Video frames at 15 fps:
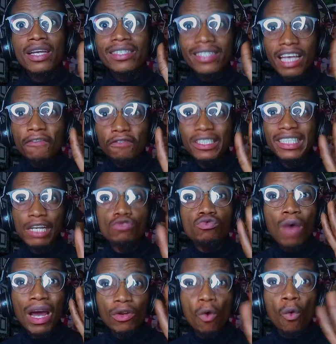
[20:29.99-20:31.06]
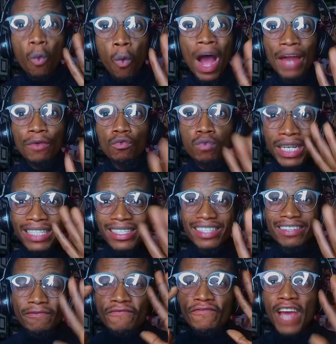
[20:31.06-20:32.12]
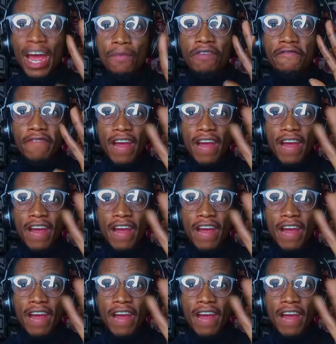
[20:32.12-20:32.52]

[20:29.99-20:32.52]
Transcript: seven days one on one with very,